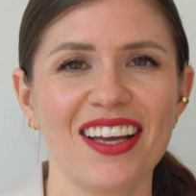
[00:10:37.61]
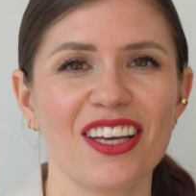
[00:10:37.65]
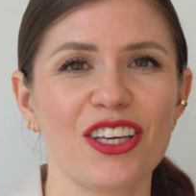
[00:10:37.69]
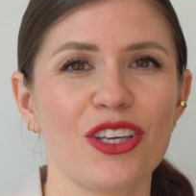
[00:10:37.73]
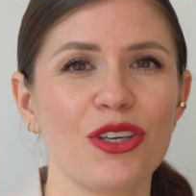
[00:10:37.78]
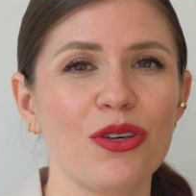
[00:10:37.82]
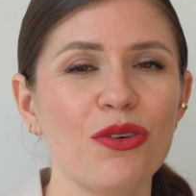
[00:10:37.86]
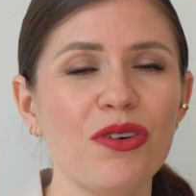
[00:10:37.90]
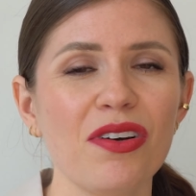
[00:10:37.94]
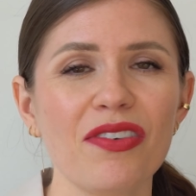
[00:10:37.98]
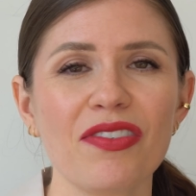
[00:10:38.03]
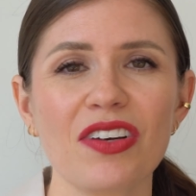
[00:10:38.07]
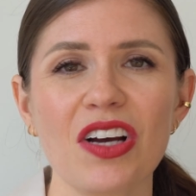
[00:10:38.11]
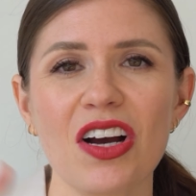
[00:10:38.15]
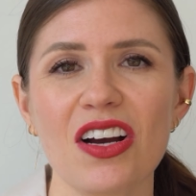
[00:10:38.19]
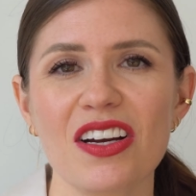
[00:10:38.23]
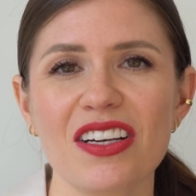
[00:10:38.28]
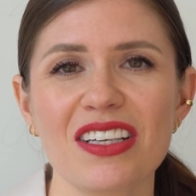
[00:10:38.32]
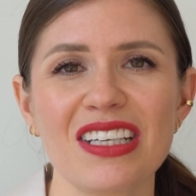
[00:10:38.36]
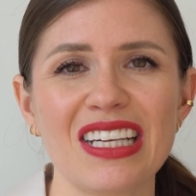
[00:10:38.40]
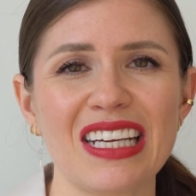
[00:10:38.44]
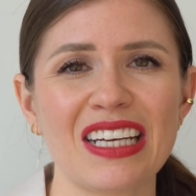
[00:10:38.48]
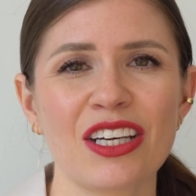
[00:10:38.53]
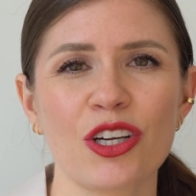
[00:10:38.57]
You have
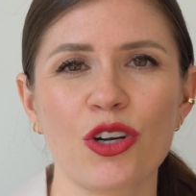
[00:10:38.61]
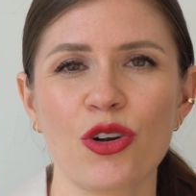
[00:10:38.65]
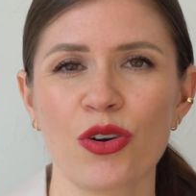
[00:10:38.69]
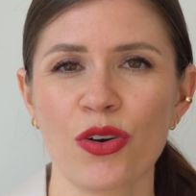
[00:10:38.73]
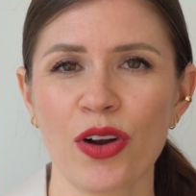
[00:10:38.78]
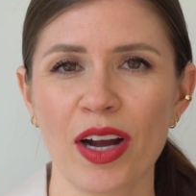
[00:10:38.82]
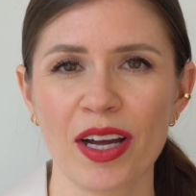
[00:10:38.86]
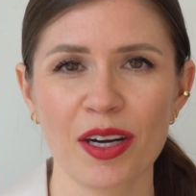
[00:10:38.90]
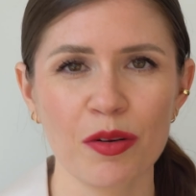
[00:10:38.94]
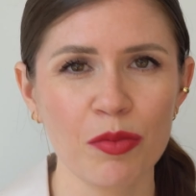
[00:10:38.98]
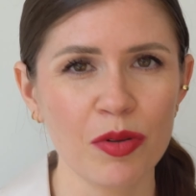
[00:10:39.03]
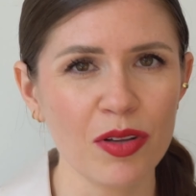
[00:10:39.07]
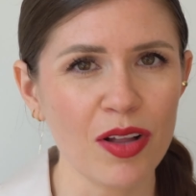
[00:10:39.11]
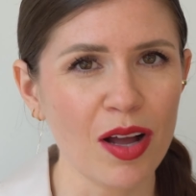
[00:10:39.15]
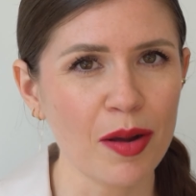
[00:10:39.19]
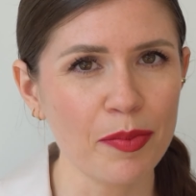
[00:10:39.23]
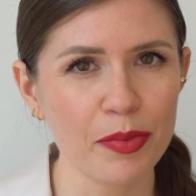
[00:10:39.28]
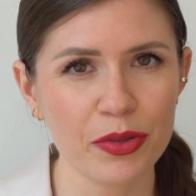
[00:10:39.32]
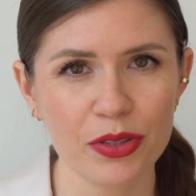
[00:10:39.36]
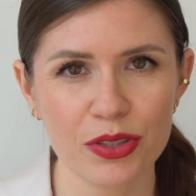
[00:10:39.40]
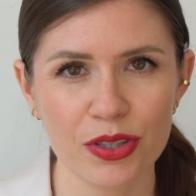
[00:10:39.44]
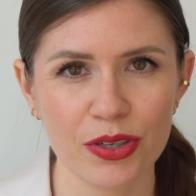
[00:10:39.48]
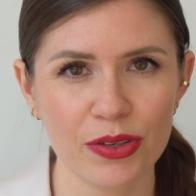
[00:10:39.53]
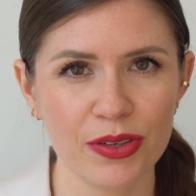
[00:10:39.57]
gotten an incredible
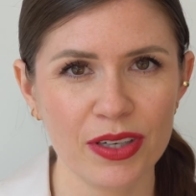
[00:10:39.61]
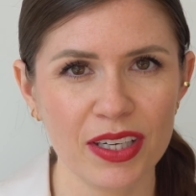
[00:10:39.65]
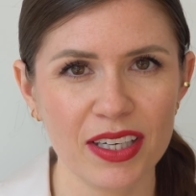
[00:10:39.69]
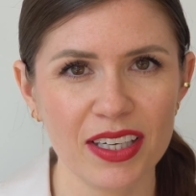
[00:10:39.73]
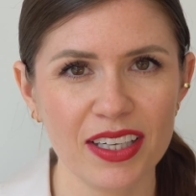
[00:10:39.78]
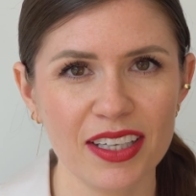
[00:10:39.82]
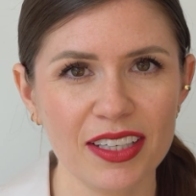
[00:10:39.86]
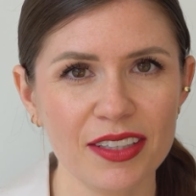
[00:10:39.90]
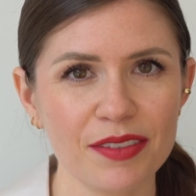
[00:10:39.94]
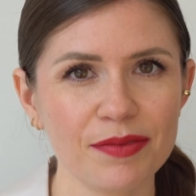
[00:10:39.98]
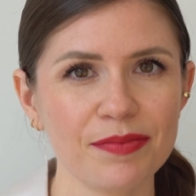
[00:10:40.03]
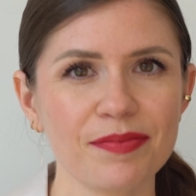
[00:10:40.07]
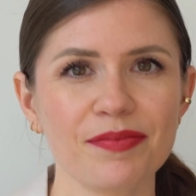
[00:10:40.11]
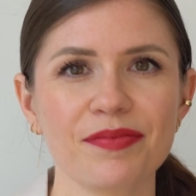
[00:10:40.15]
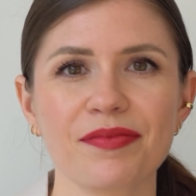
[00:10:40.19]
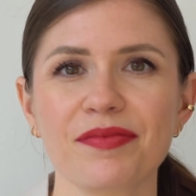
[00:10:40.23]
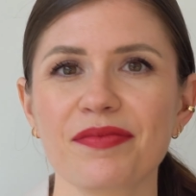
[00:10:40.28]
opportunity,